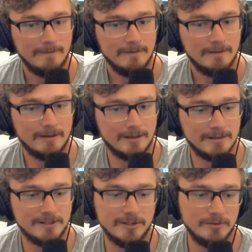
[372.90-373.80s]
oh
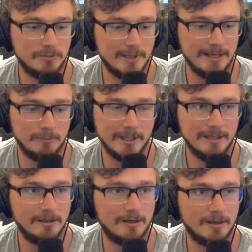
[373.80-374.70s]
dude, Ren
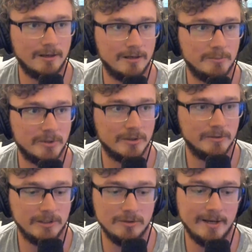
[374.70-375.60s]
went hard, bro.
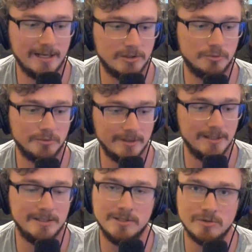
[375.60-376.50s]
You had to
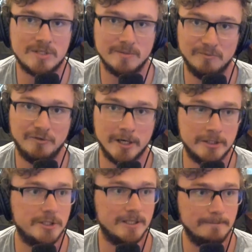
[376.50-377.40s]
really do some fuck
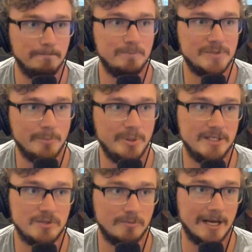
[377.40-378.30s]
shit to
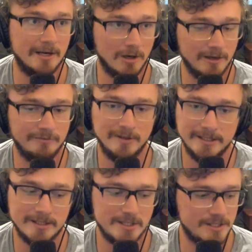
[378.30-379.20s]
piss Ren off
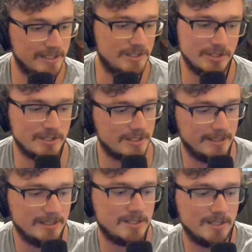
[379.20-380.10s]
like this. He's
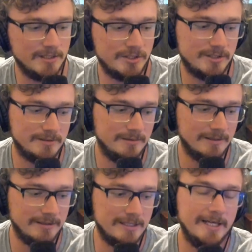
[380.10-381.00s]
such,
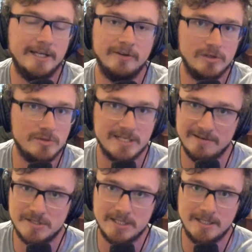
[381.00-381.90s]
the interviews
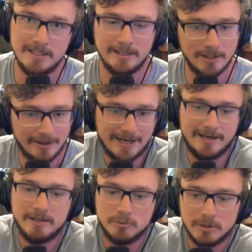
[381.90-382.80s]
I've seen, you know,
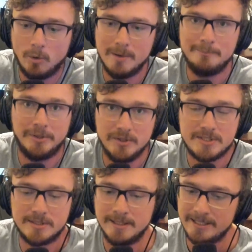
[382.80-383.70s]
I don't know him
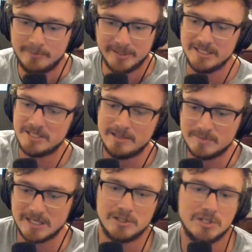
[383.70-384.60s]
personally, but he seems
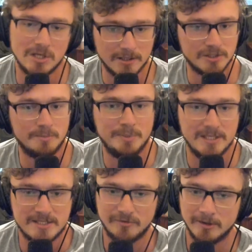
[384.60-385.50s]
like such a
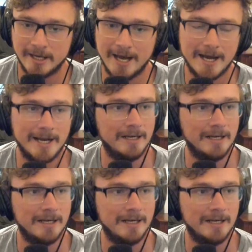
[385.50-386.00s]
peaceful guy,